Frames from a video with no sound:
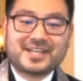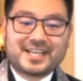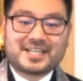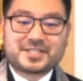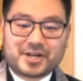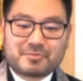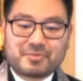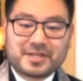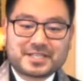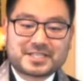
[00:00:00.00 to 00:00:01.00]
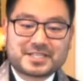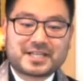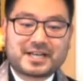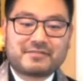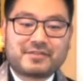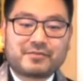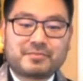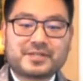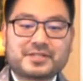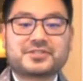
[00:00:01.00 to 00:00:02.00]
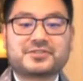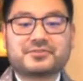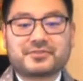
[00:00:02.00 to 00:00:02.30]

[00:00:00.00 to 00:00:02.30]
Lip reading: exotic places that I've never been to,